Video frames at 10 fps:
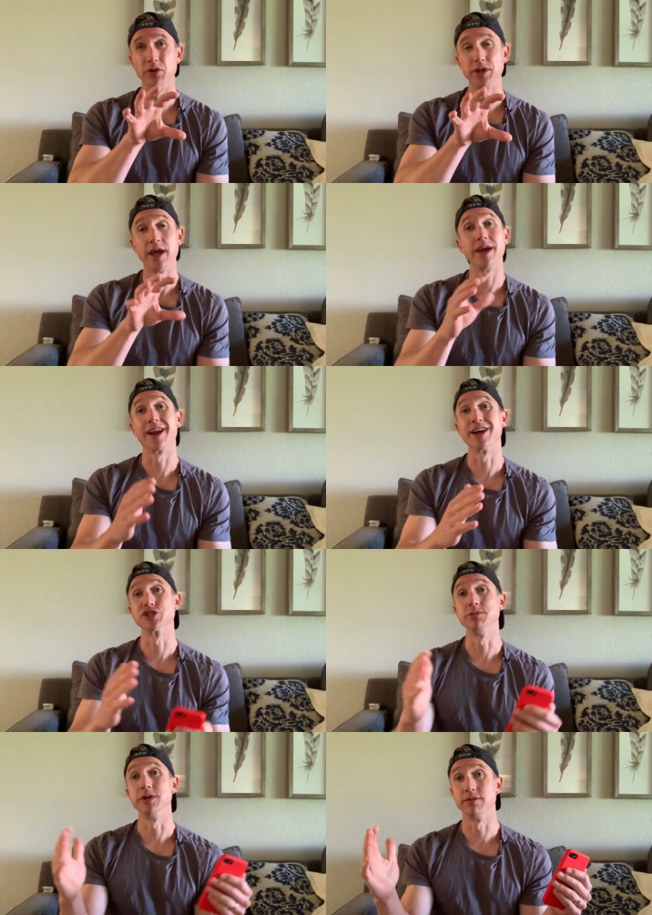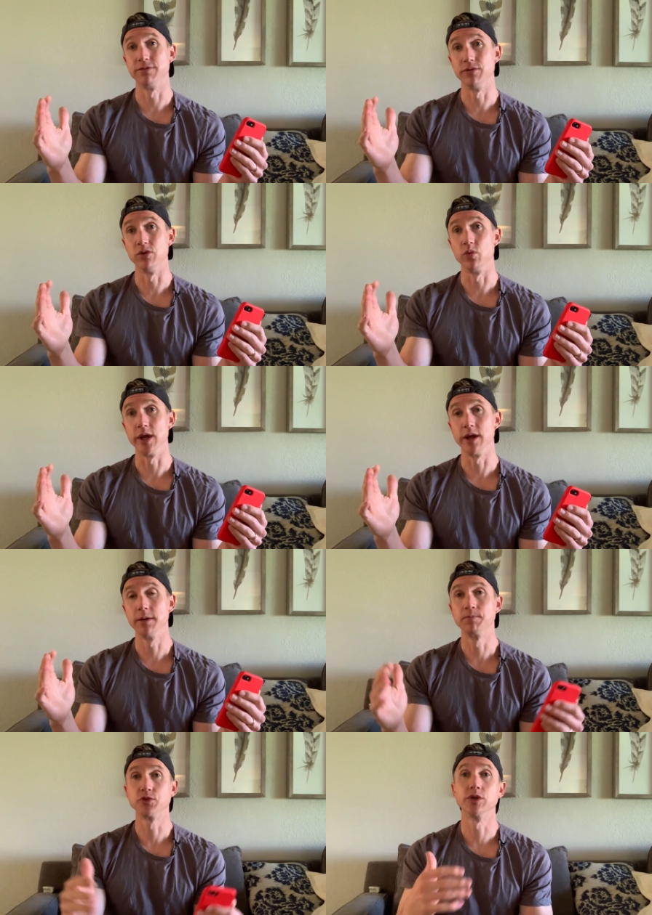day, that can actually be in a full week.
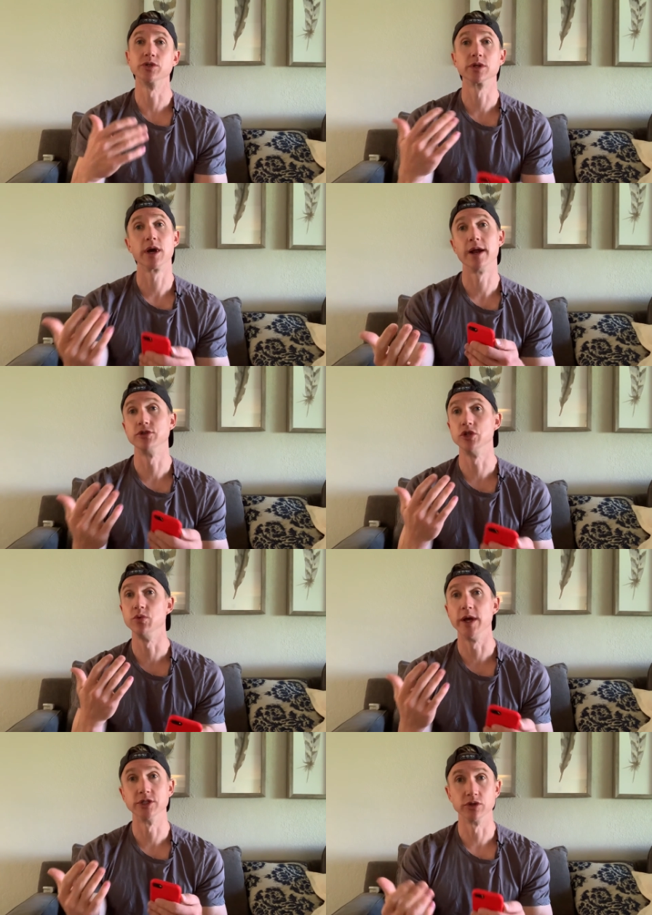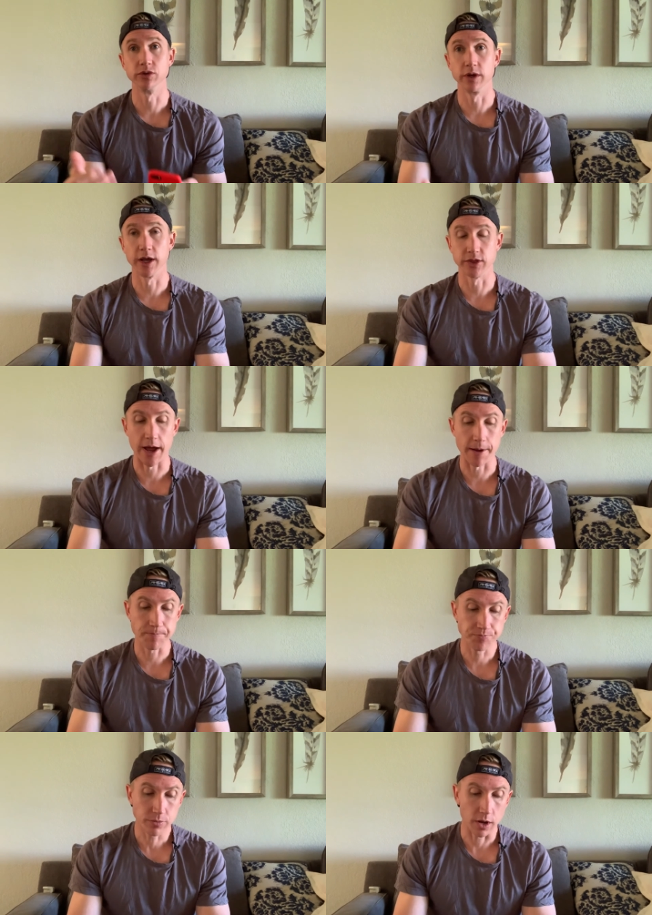So there's a kind of two ways to look at that.
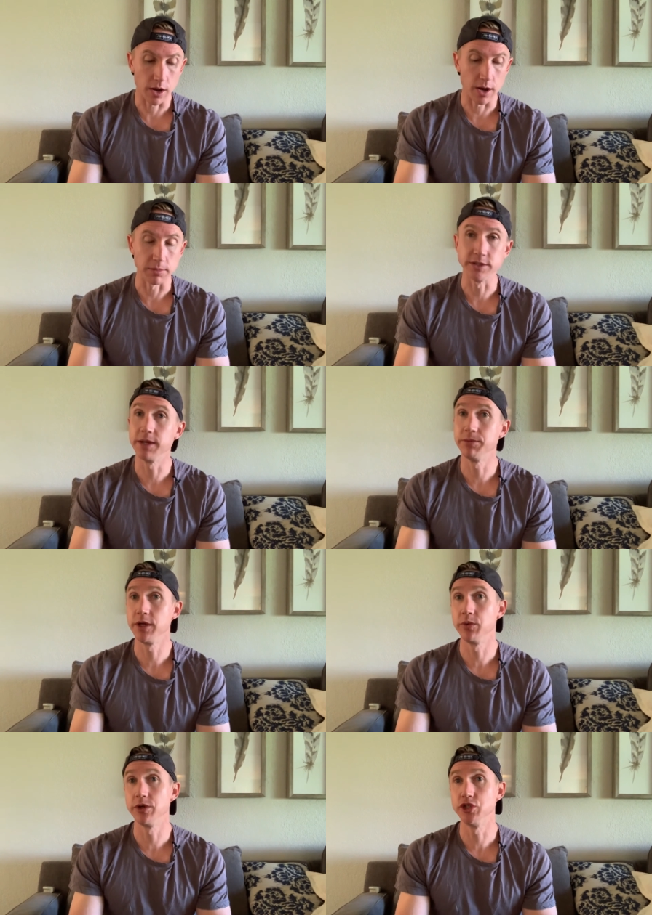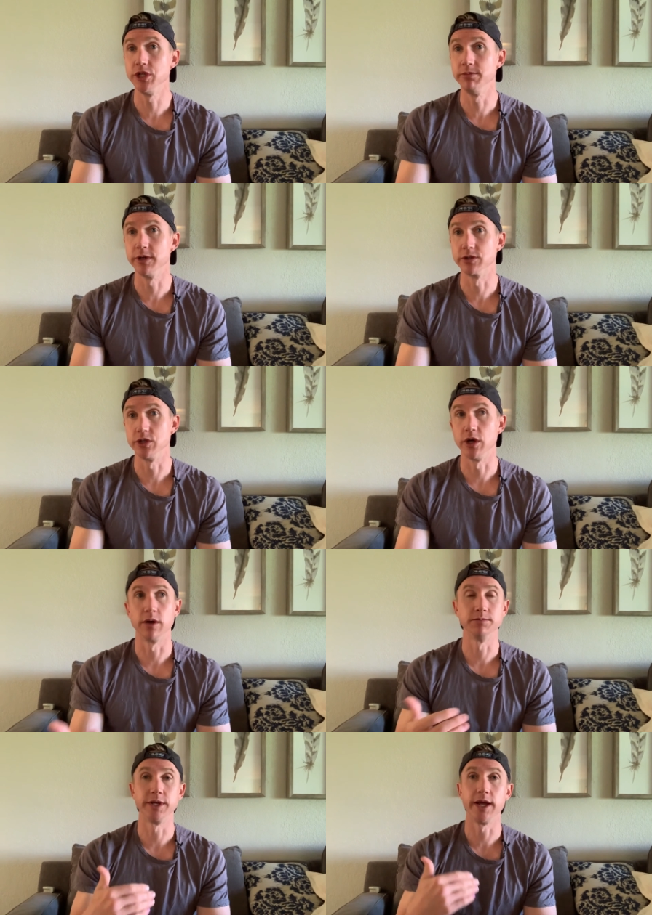And same thing with your cheat meals.
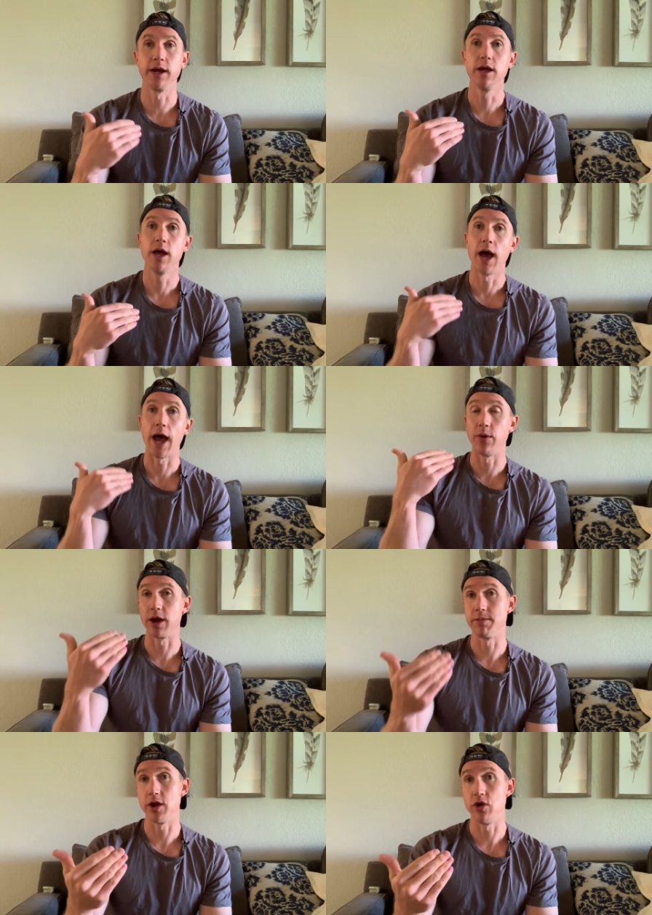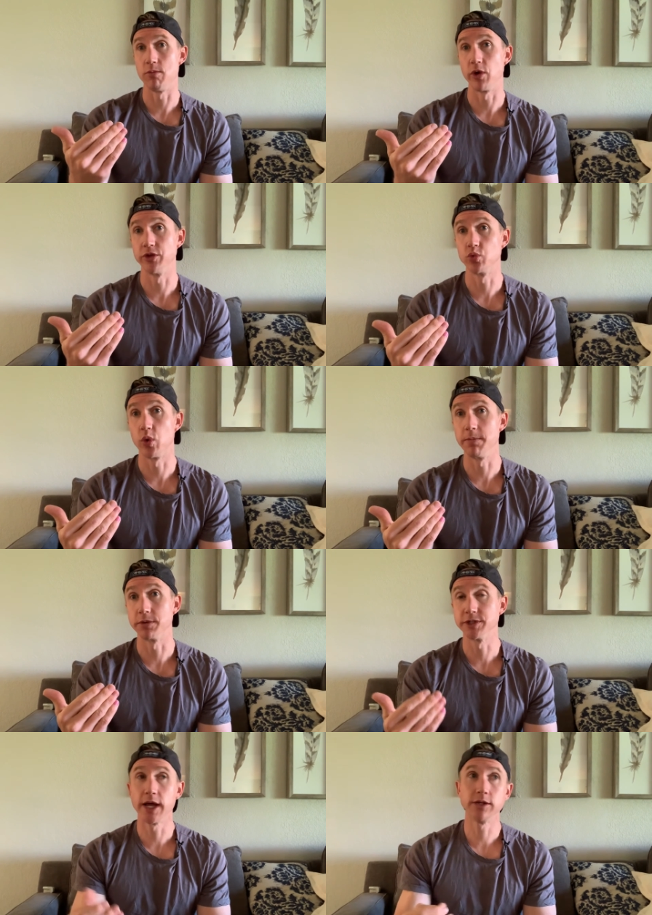I'm saying I recommend no more than
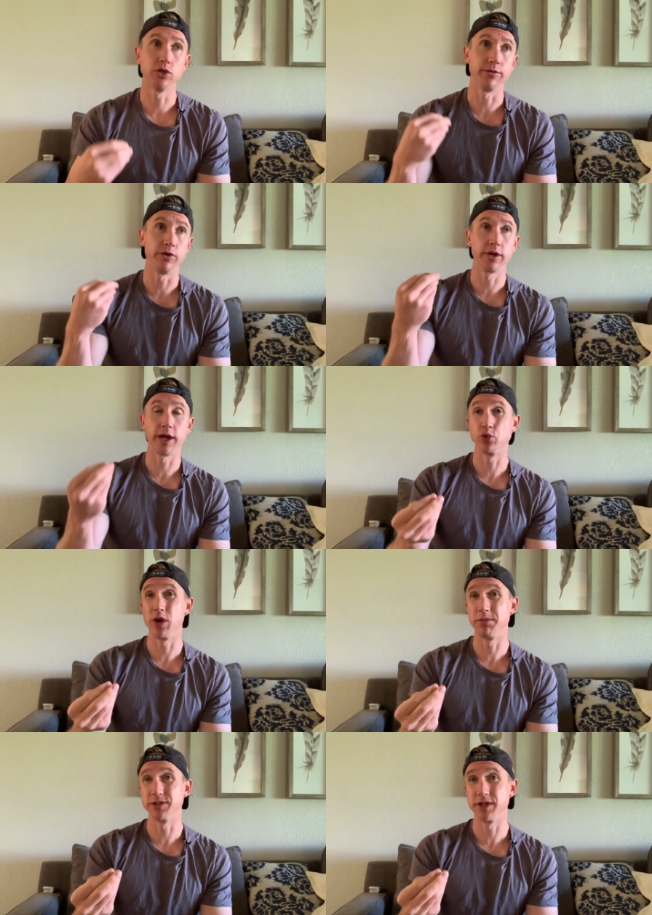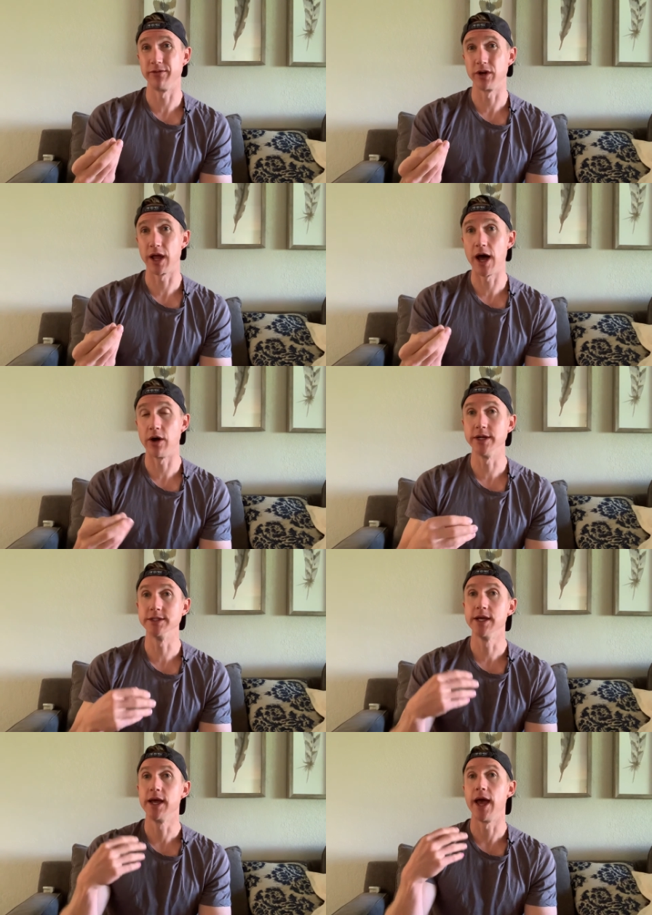20%. So if you're looking at 20% of your
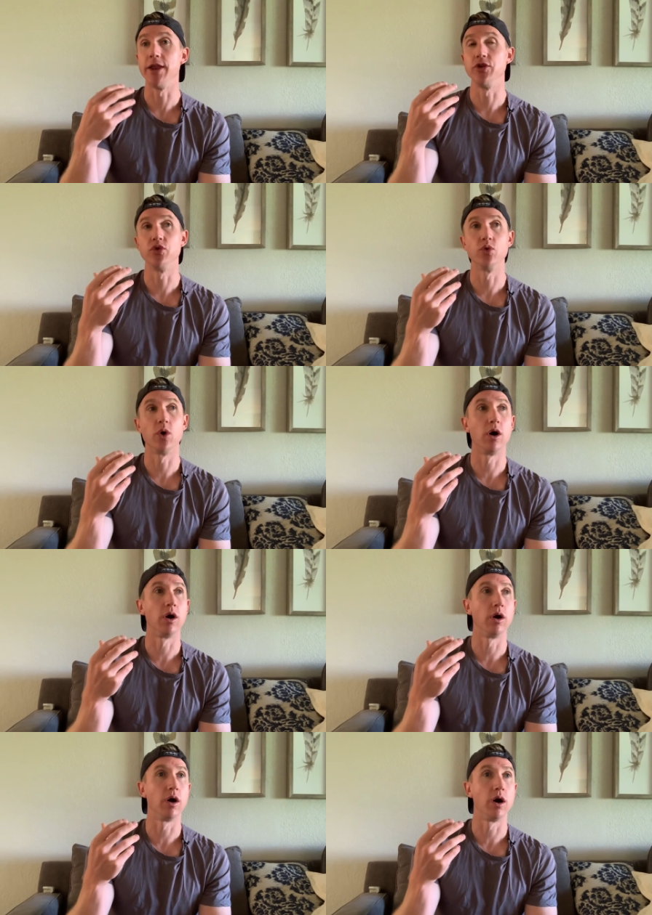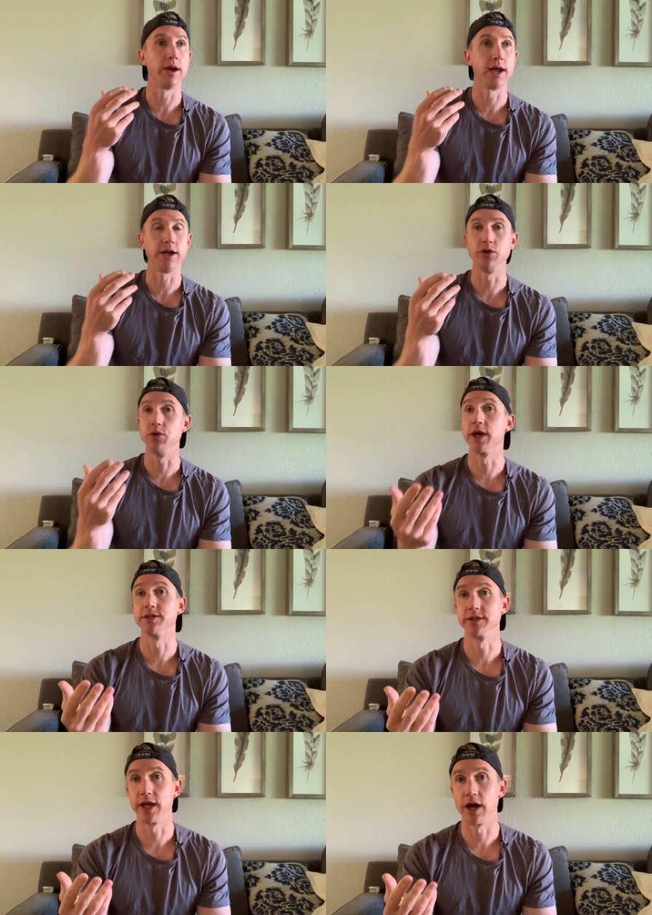calories and you are on a
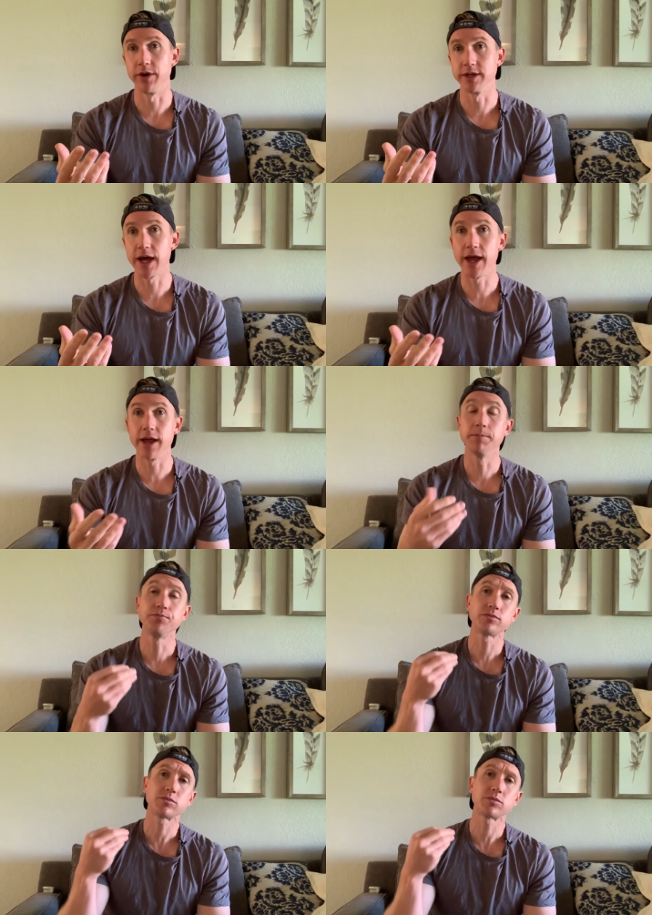2,000 calorie diet,